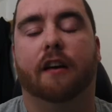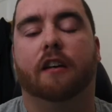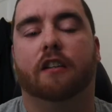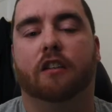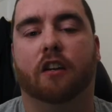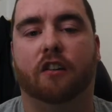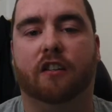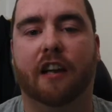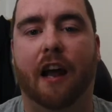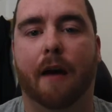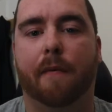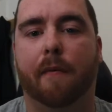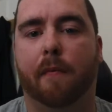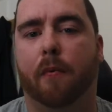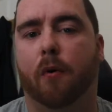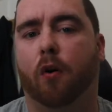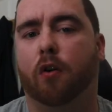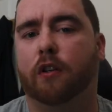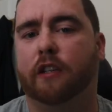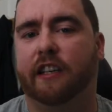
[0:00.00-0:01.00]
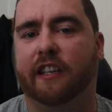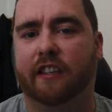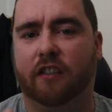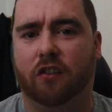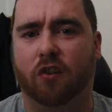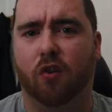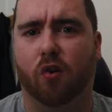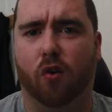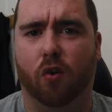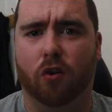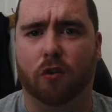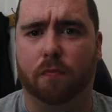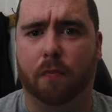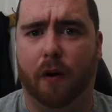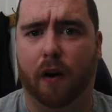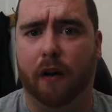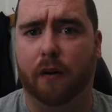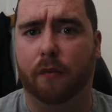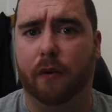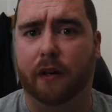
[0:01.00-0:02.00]
So cerebral palsy is caused
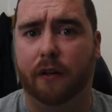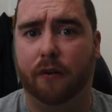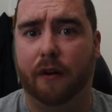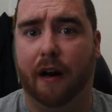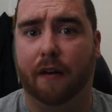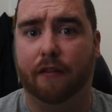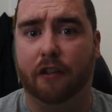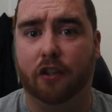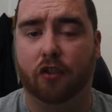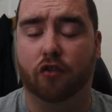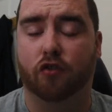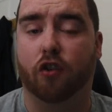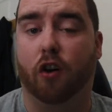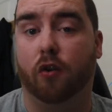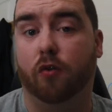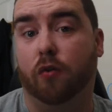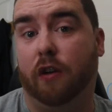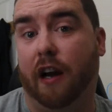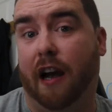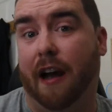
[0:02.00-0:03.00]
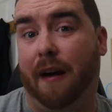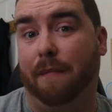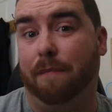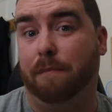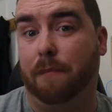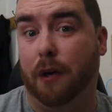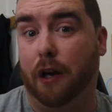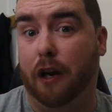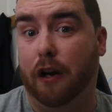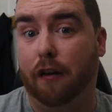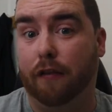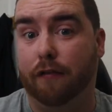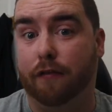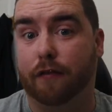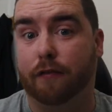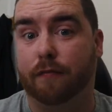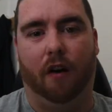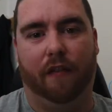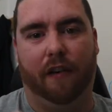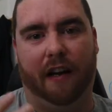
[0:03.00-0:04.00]
by when you have a stroke at birth.
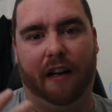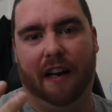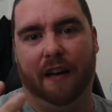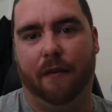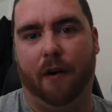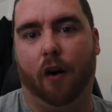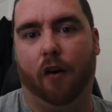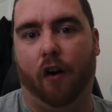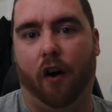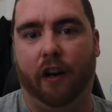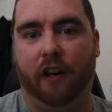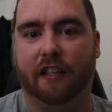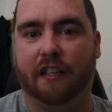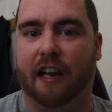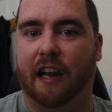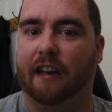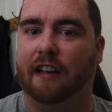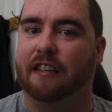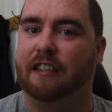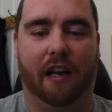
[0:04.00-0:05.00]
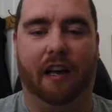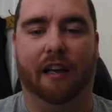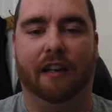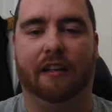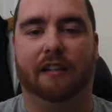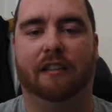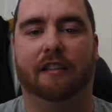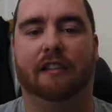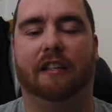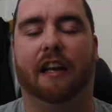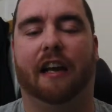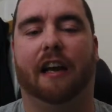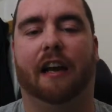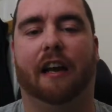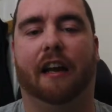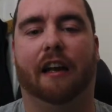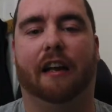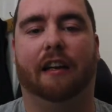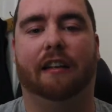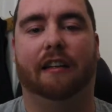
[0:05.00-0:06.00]
I've had MRI scans, and
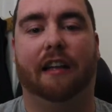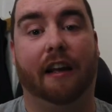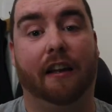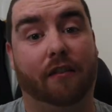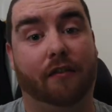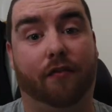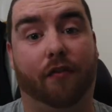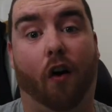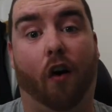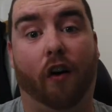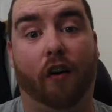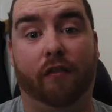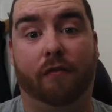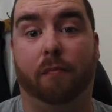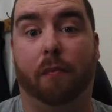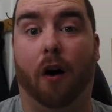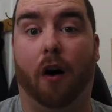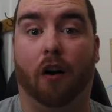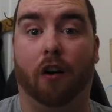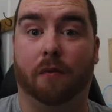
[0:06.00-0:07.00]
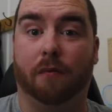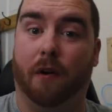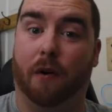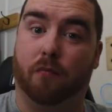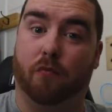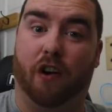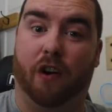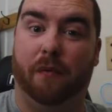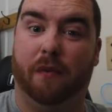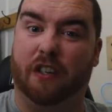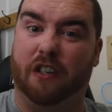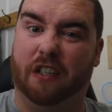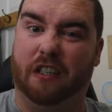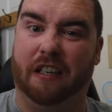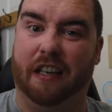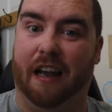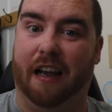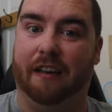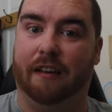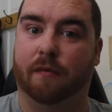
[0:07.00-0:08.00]
there's 5 parts of my brain which are
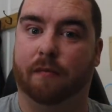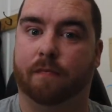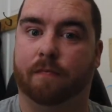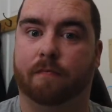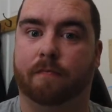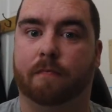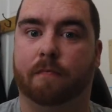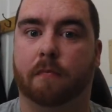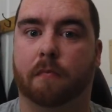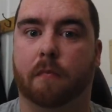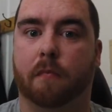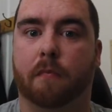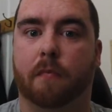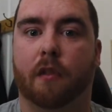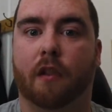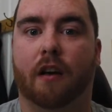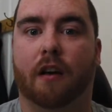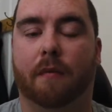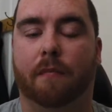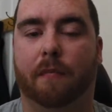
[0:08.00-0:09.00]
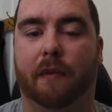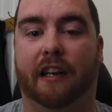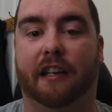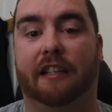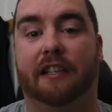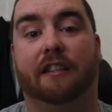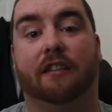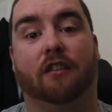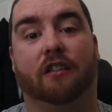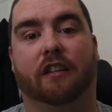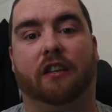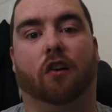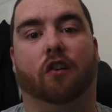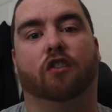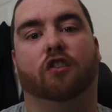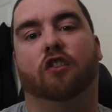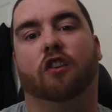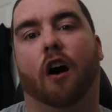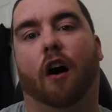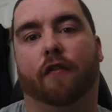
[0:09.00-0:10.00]
dead. Basically because they got
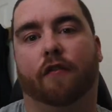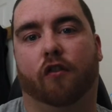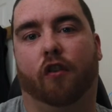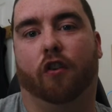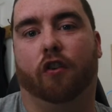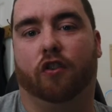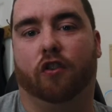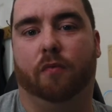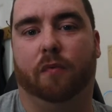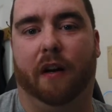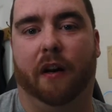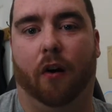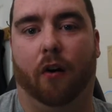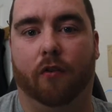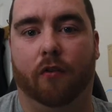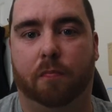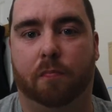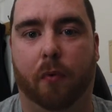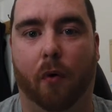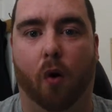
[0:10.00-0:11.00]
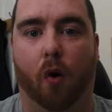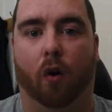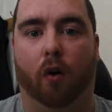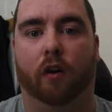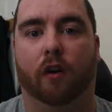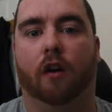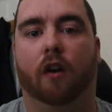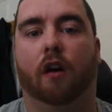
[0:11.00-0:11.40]
starved of oxygen when I was born.